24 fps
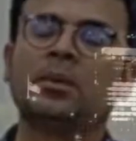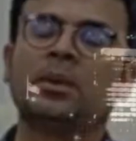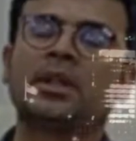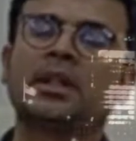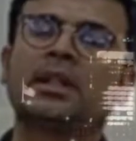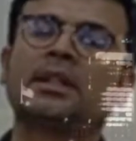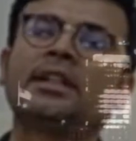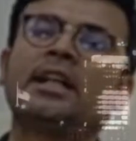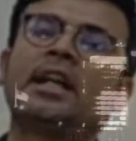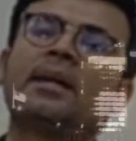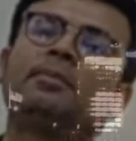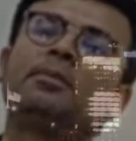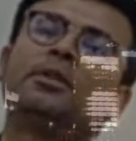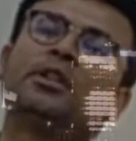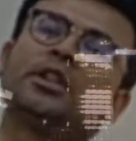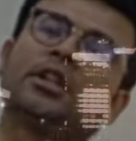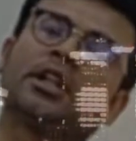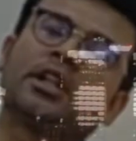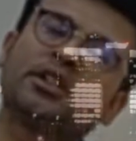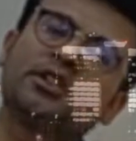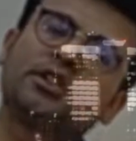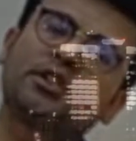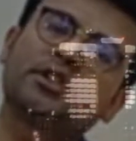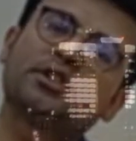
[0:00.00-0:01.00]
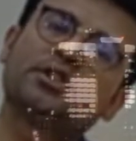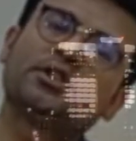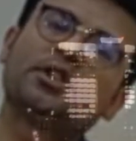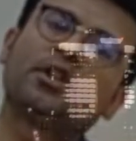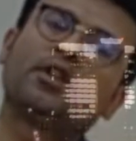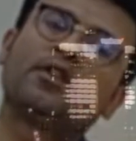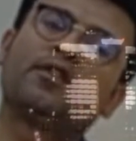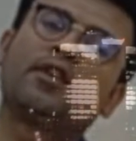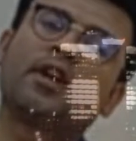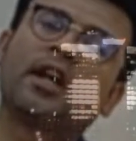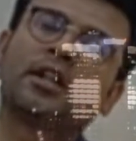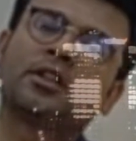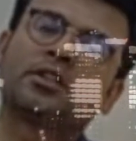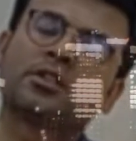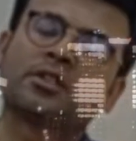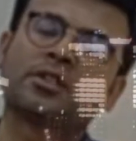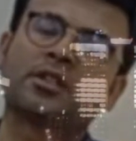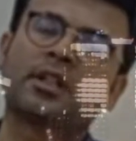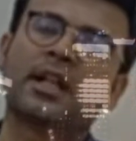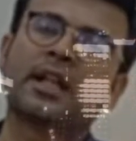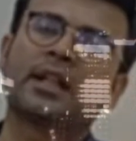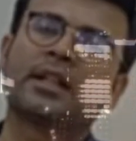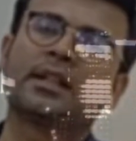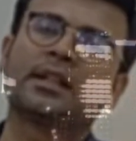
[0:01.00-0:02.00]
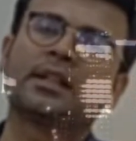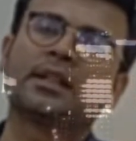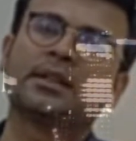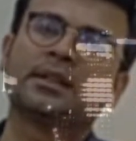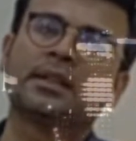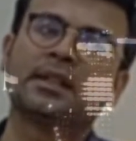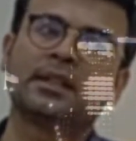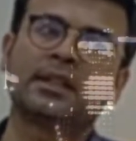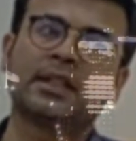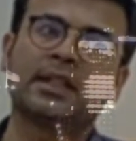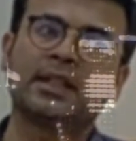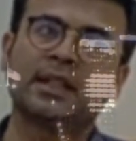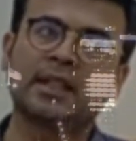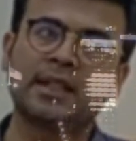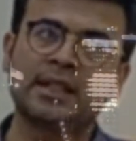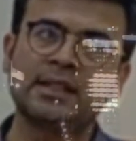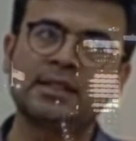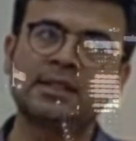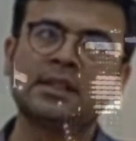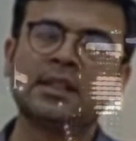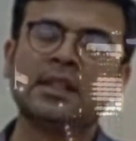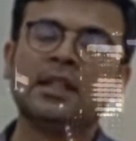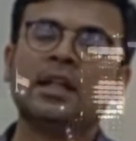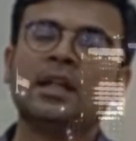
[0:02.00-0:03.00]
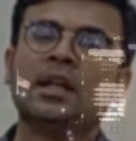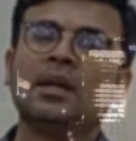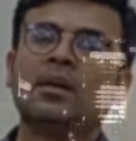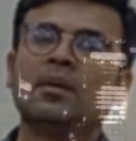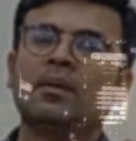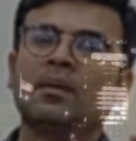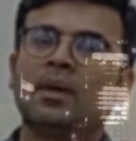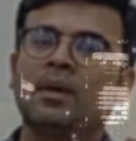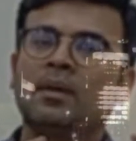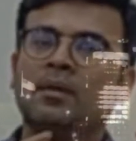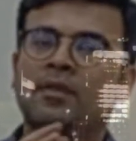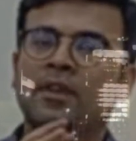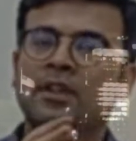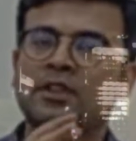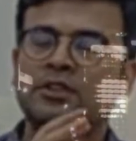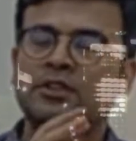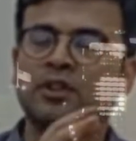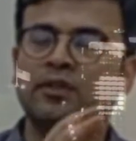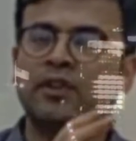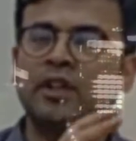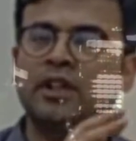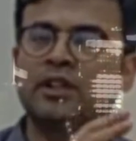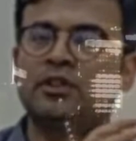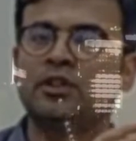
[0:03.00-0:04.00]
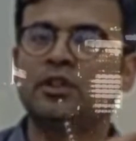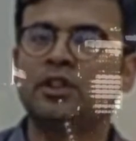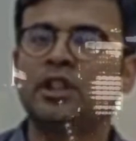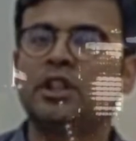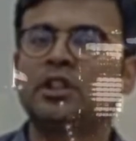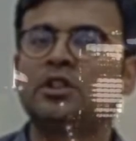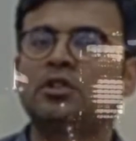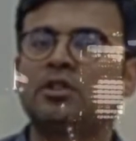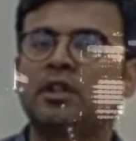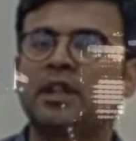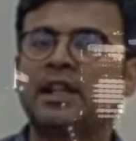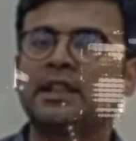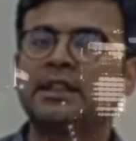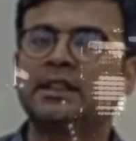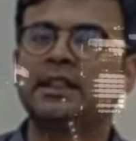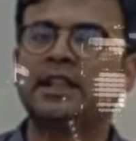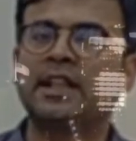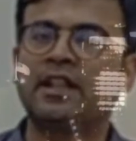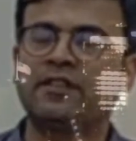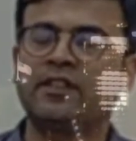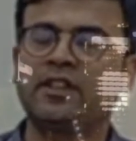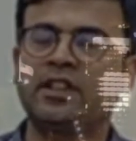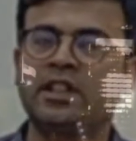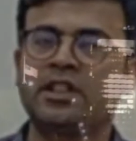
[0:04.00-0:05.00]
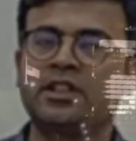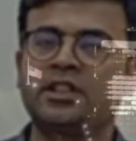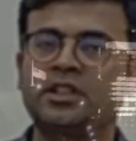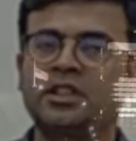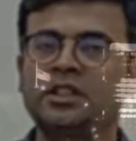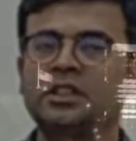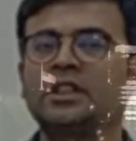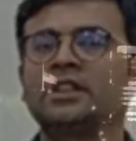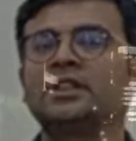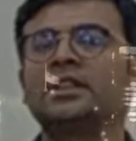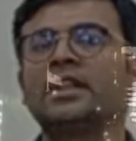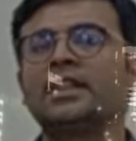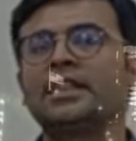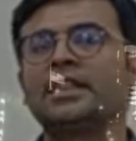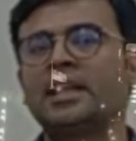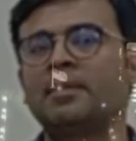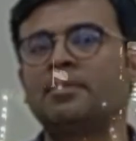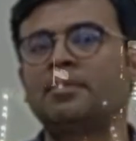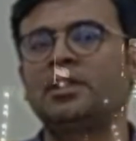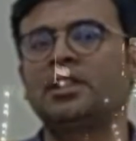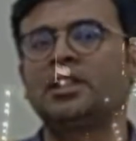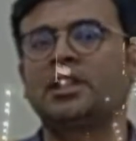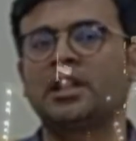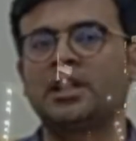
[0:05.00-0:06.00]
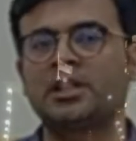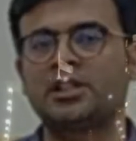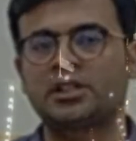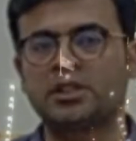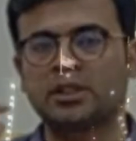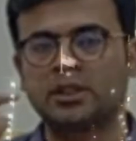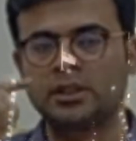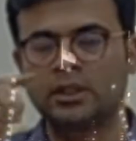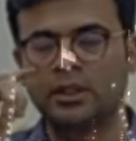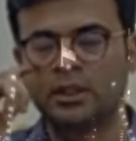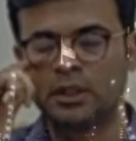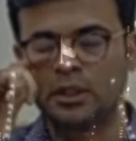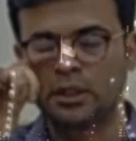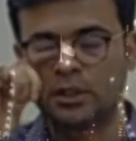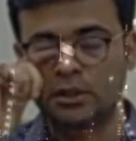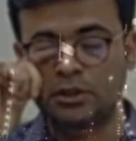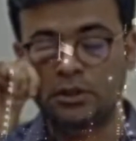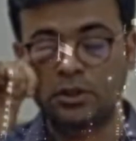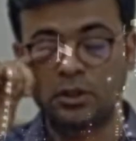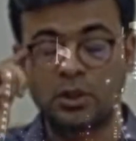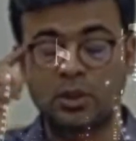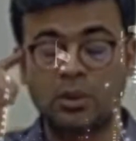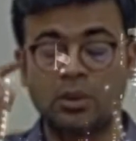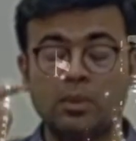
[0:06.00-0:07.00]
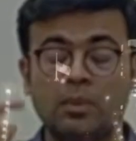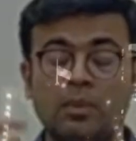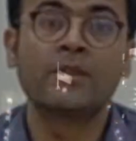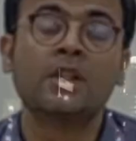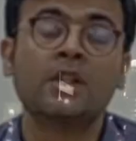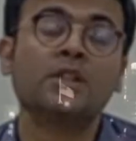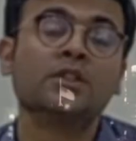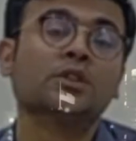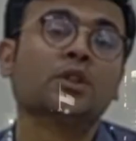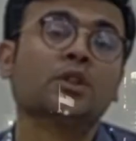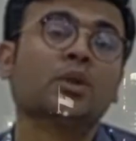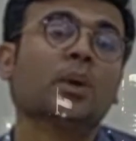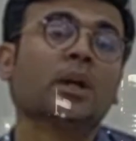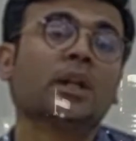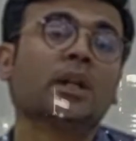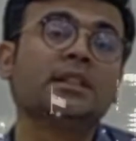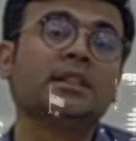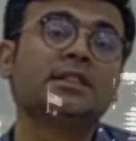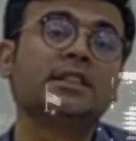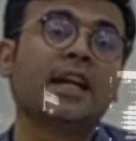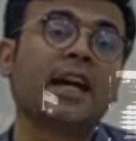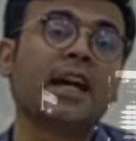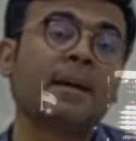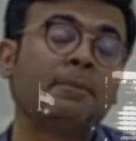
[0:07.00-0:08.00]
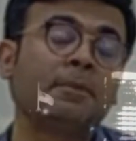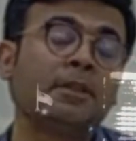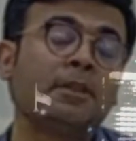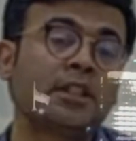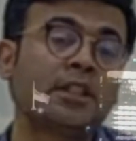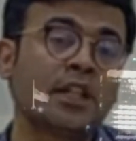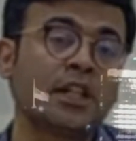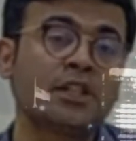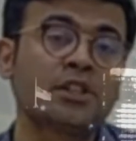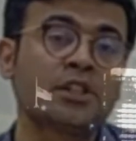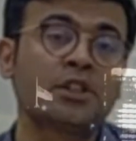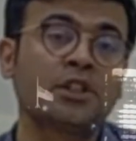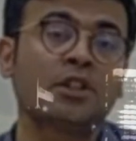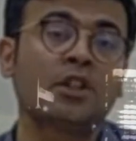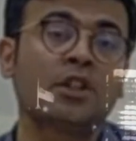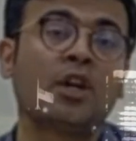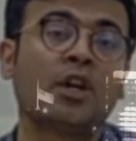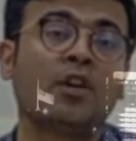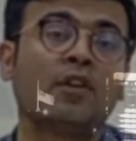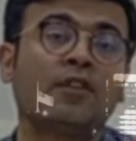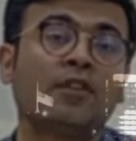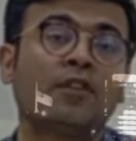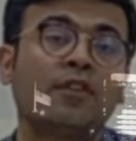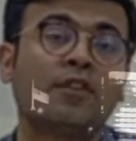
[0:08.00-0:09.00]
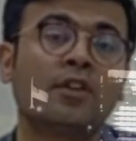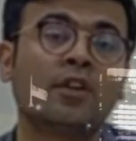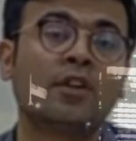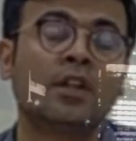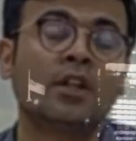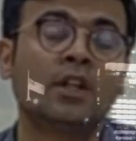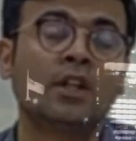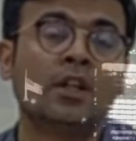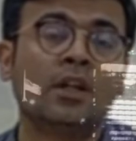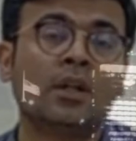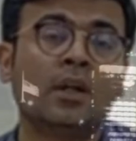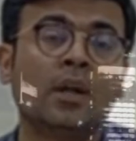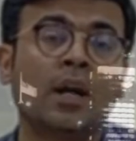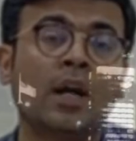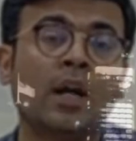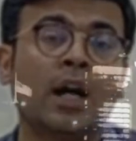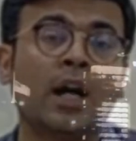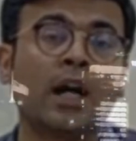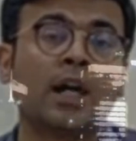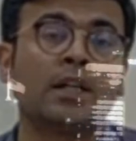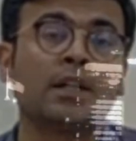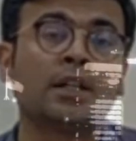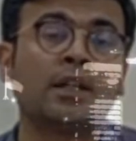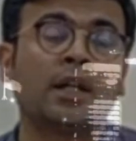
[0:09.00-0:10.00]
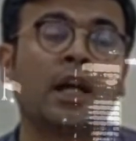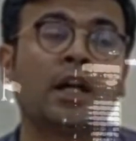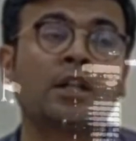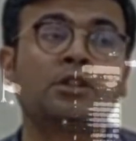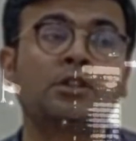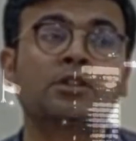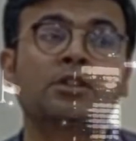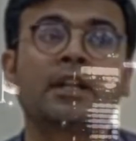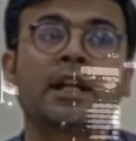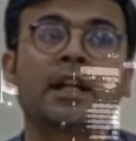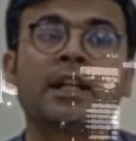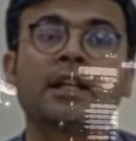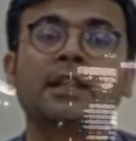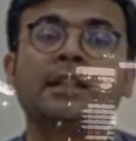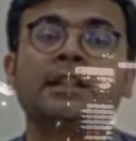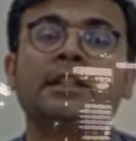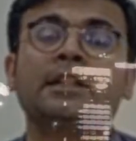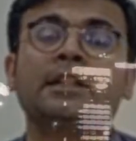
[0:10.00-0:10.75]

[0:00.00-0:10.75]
What are the applications of autocratic? The thing is, first of all, you need to write the definition and then the application. So what is the application of autocratic